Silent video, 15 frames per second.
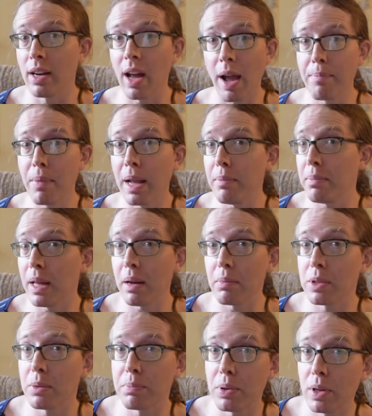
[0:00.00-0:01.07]
I might be able
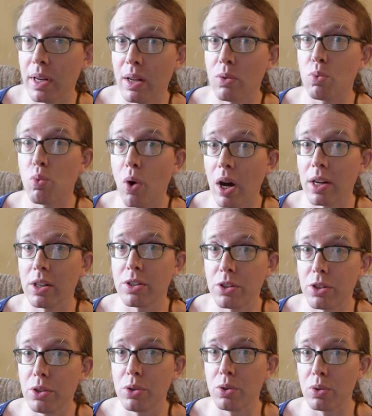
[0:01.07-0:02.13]
to put in 1 or
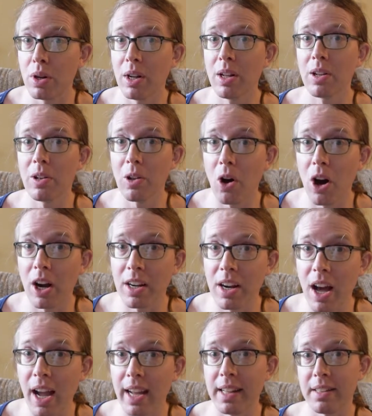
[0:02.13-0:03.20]
2 long
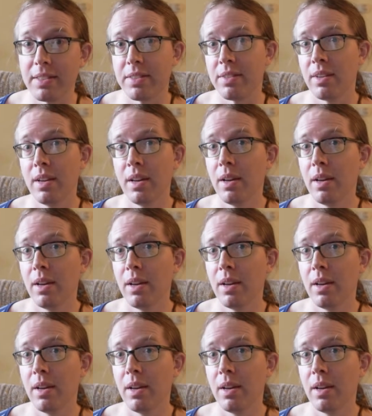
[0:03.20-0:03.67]
nights